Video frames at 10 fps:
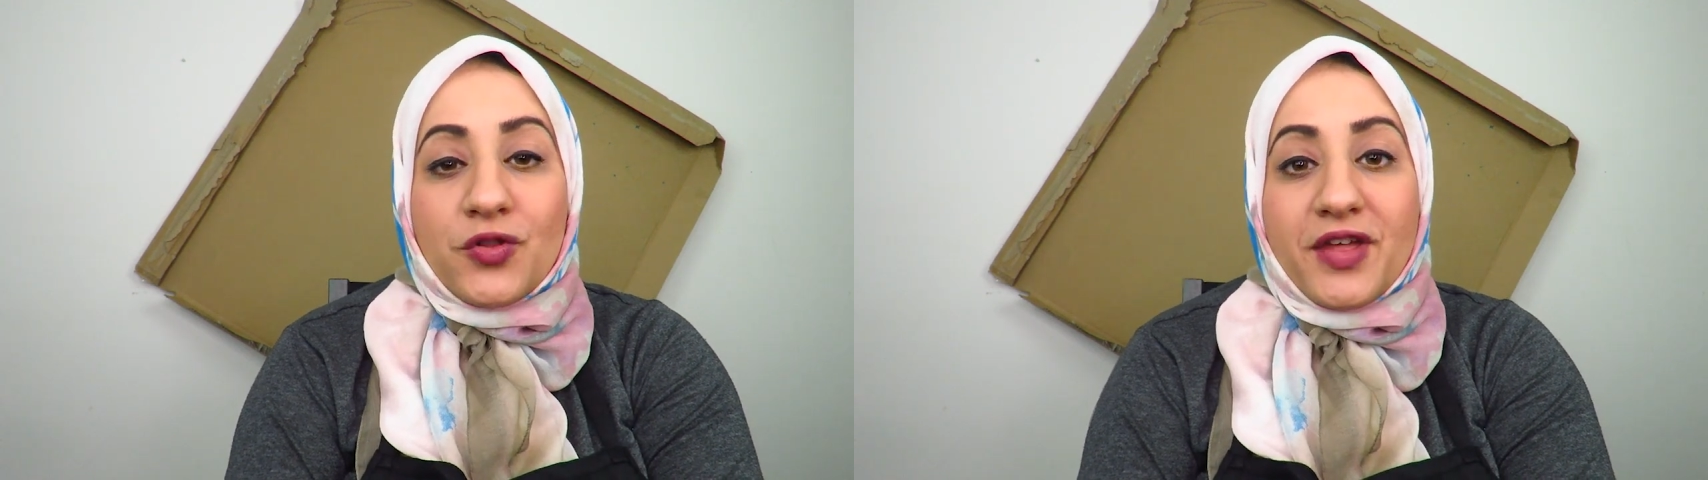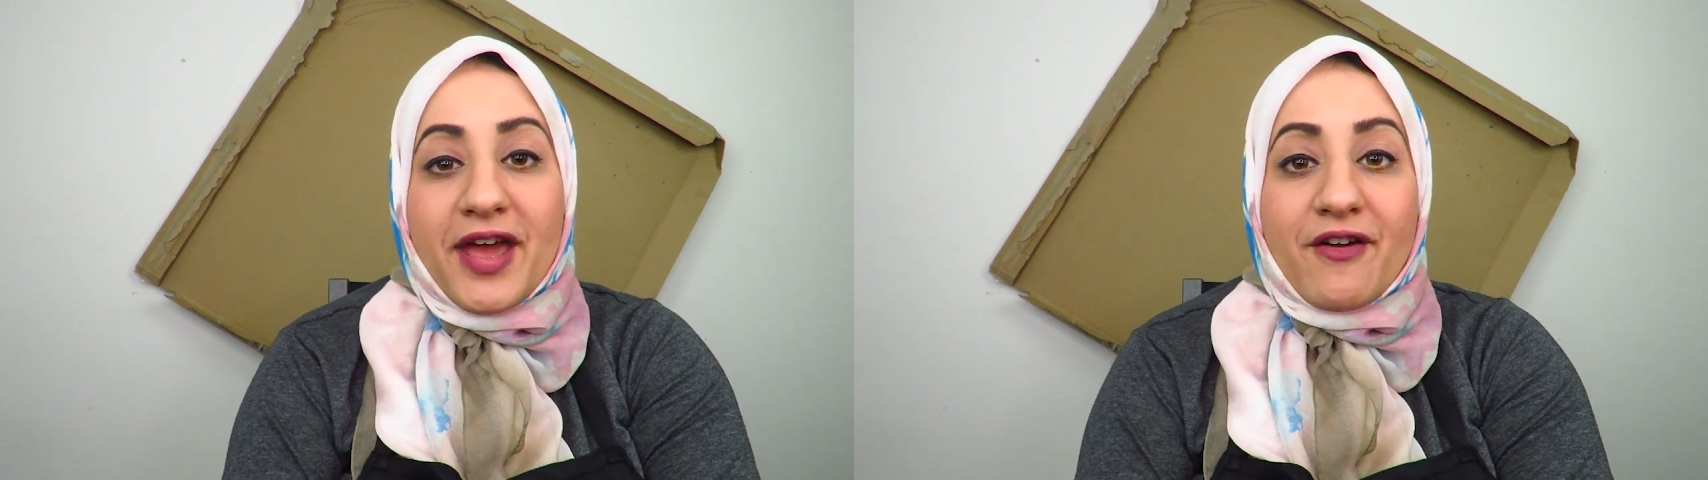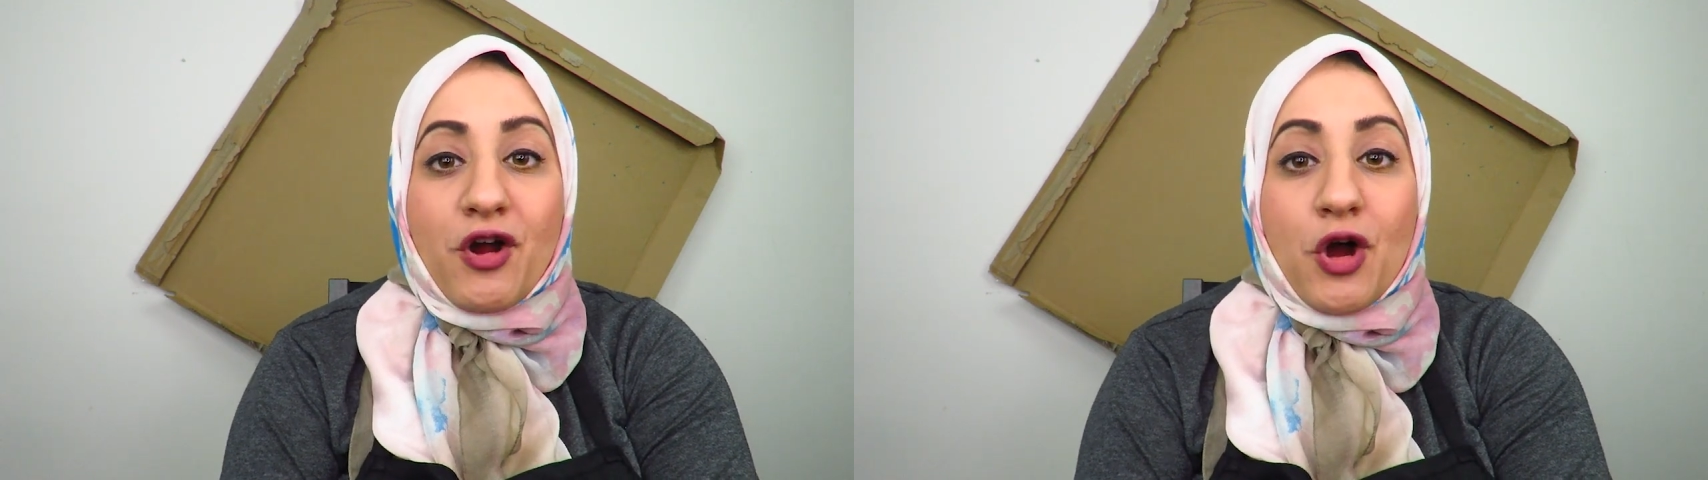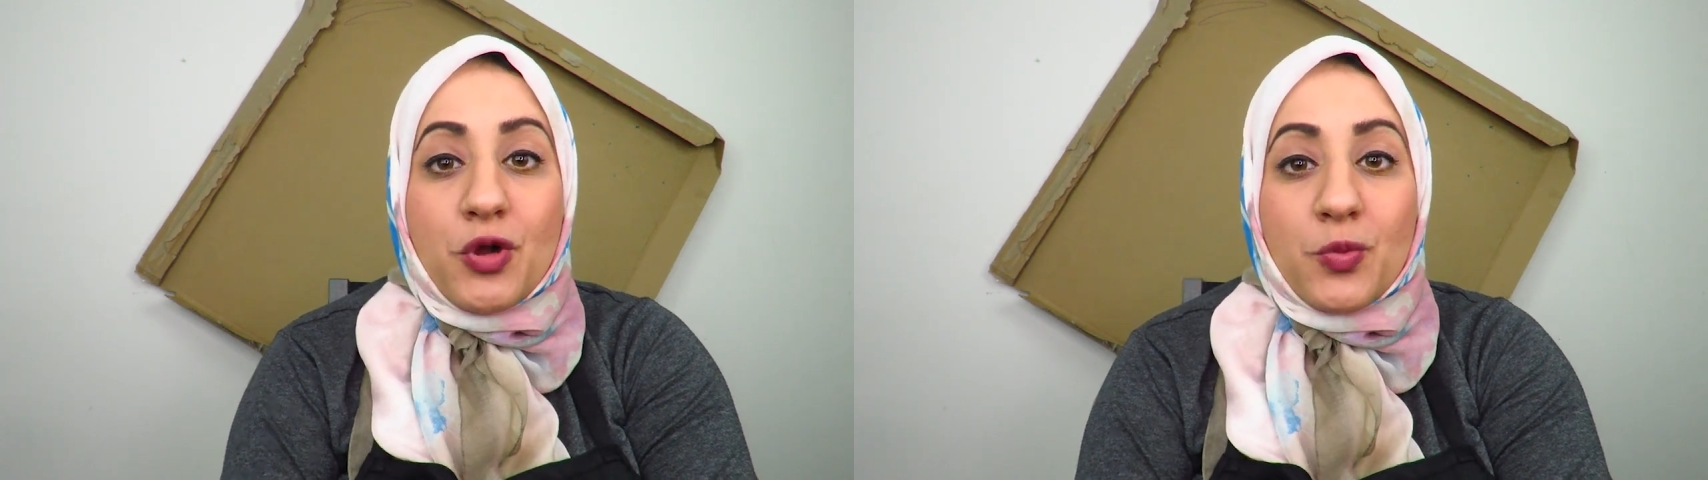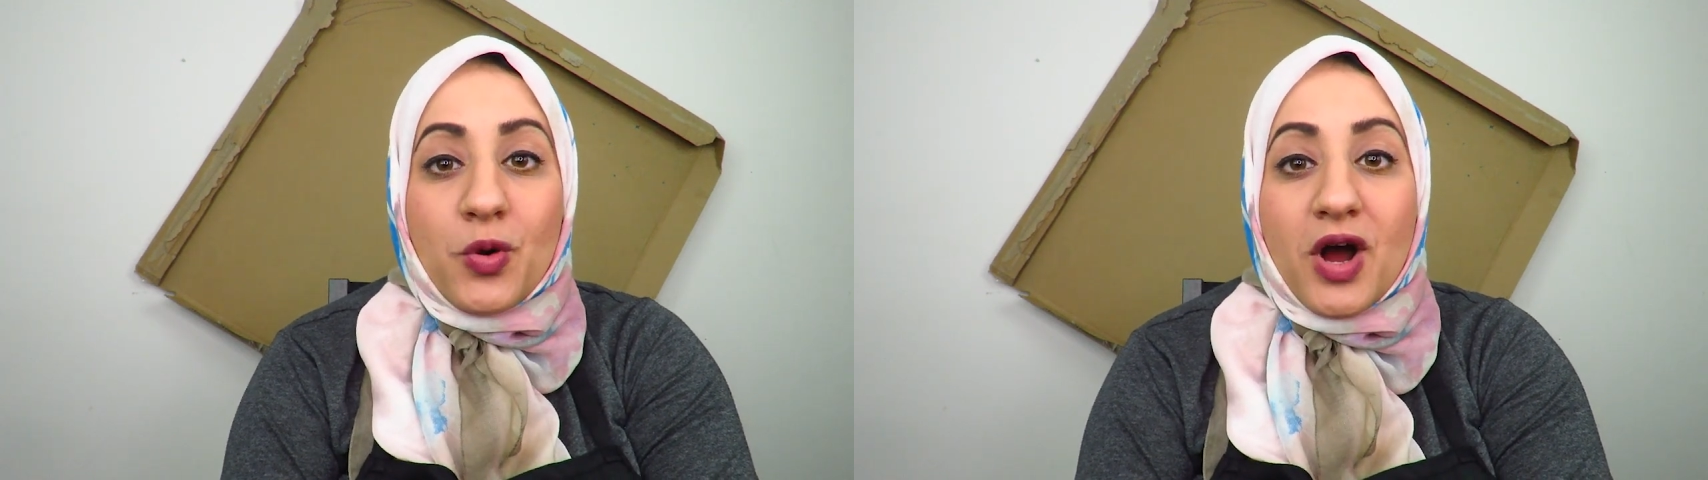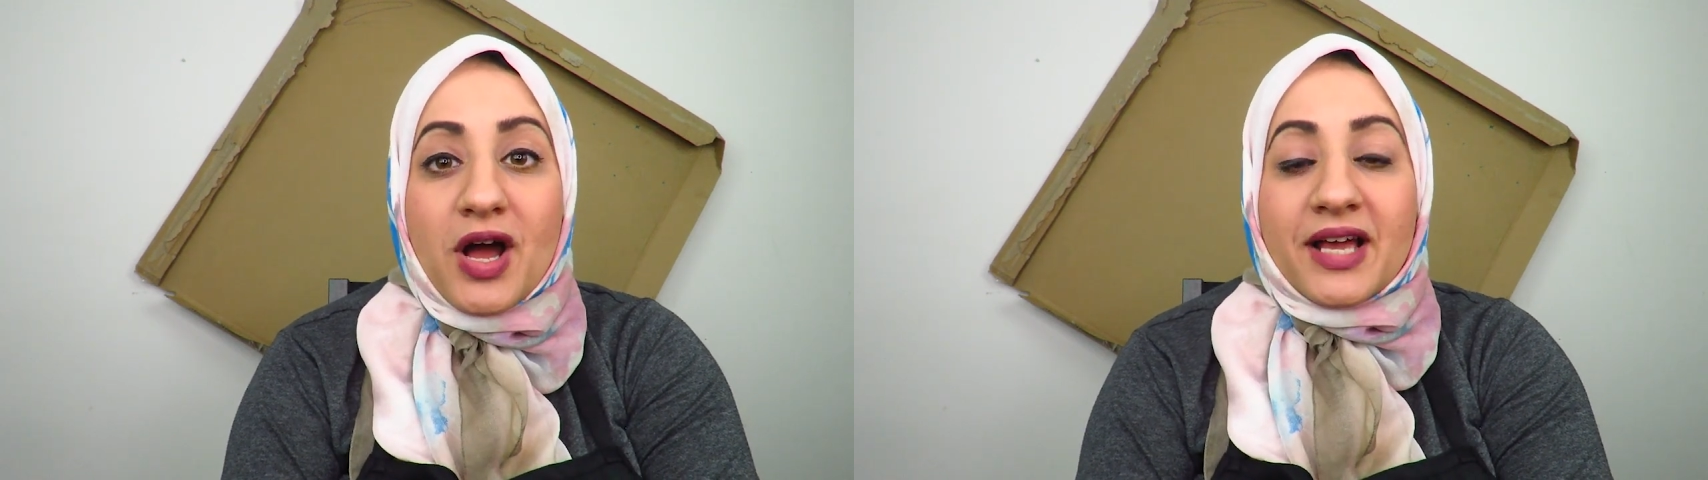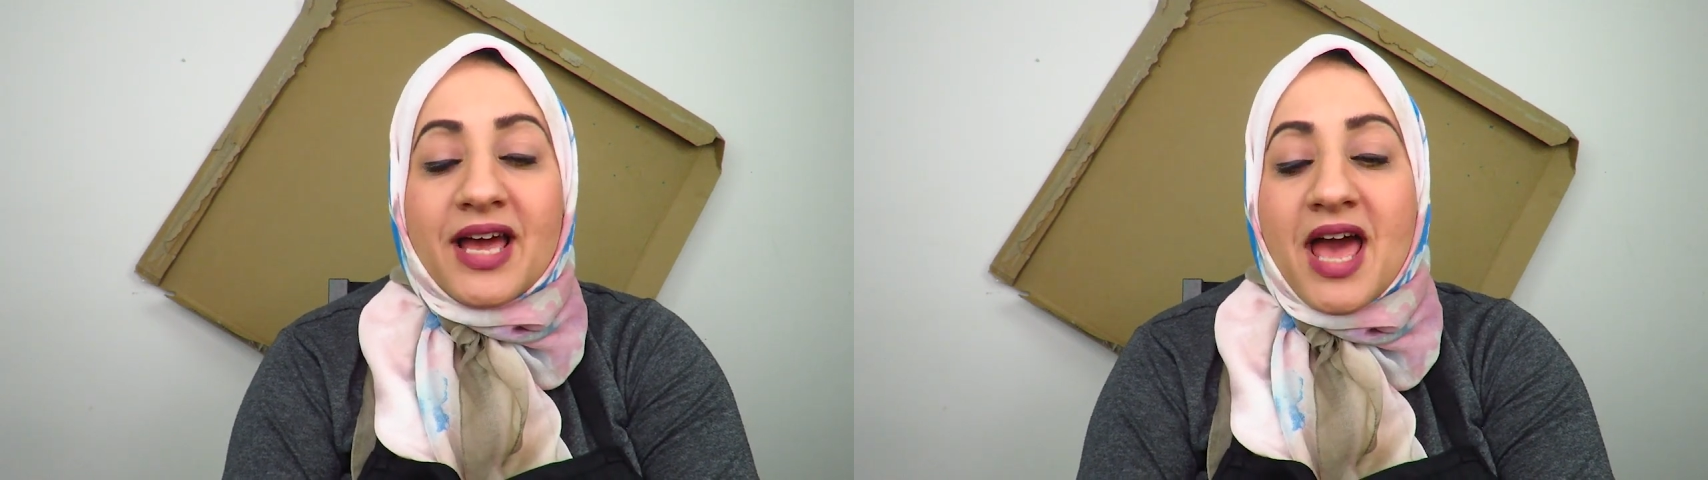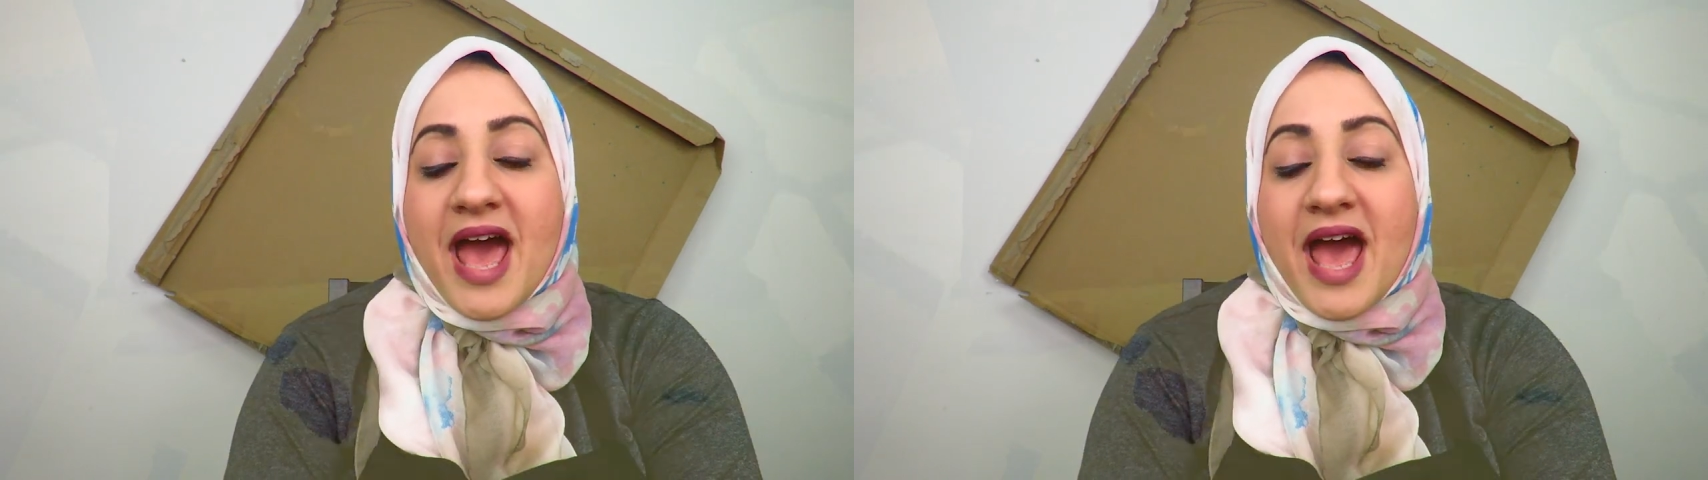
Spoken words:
their homework.